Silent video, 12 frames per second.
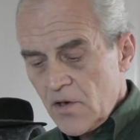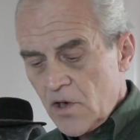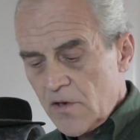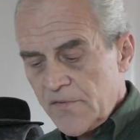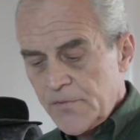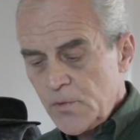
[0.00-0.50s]

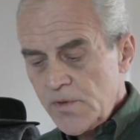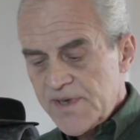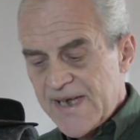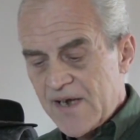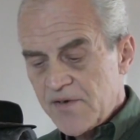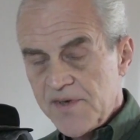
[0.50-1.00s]
of
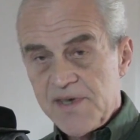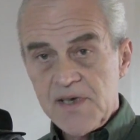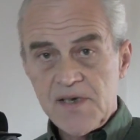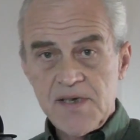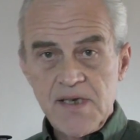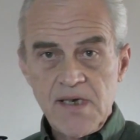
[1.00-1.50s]

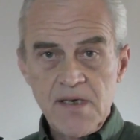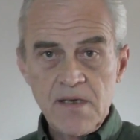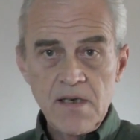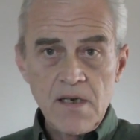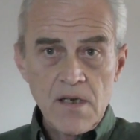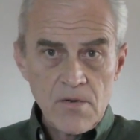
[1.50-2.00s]

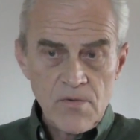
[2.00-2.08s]
2016.